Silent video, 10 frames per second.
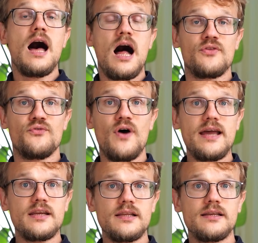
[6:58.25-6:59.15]
And
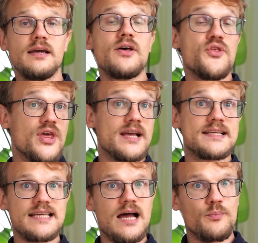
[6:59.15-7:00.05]
finally, the
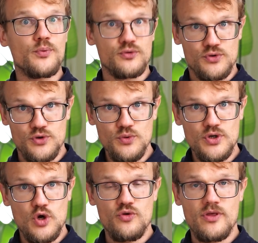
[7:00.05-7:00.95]
example you
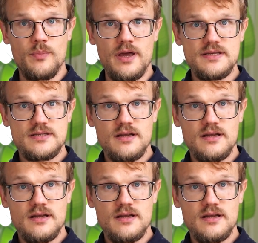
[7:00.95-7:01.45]
know the best